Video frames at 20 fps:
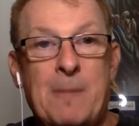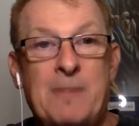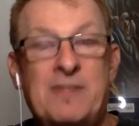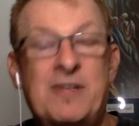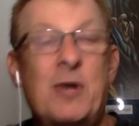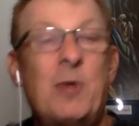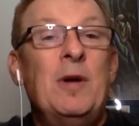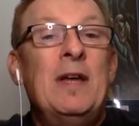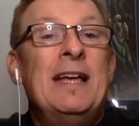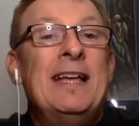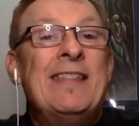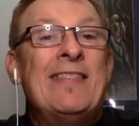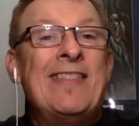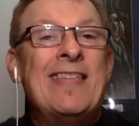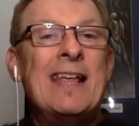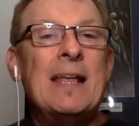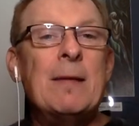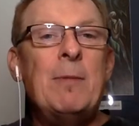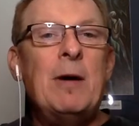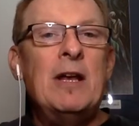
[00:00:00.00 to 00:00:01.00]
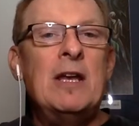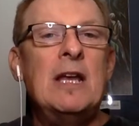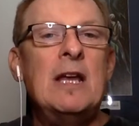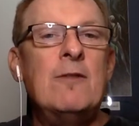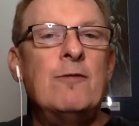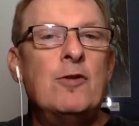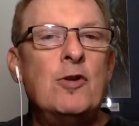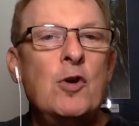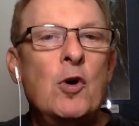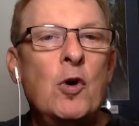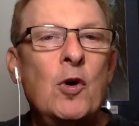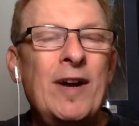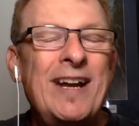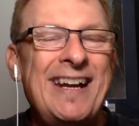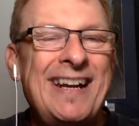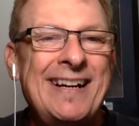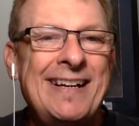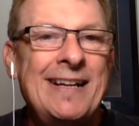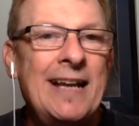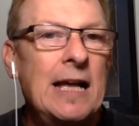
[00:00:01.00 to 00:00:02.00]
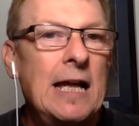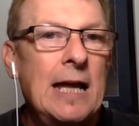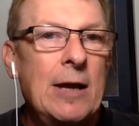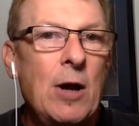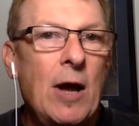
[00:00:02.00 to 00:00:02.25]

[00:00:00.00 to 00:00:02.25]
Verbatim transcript: So think about it. If you're in